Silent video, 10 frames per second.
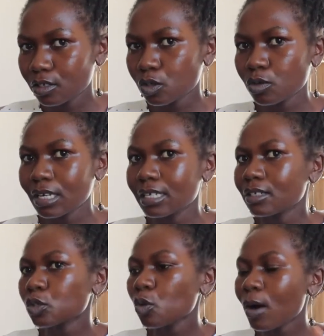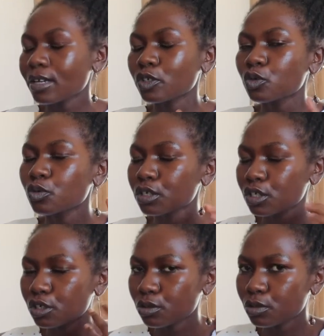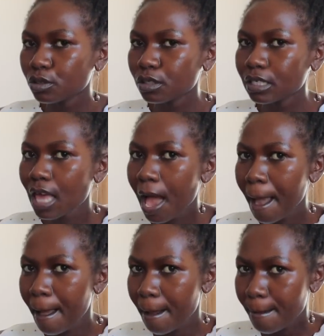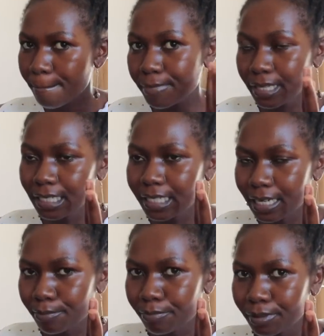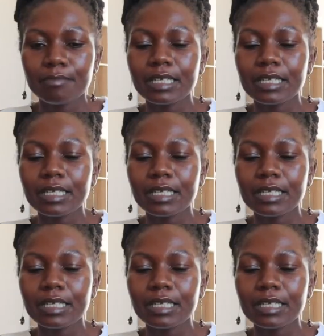so as to reduce build-up.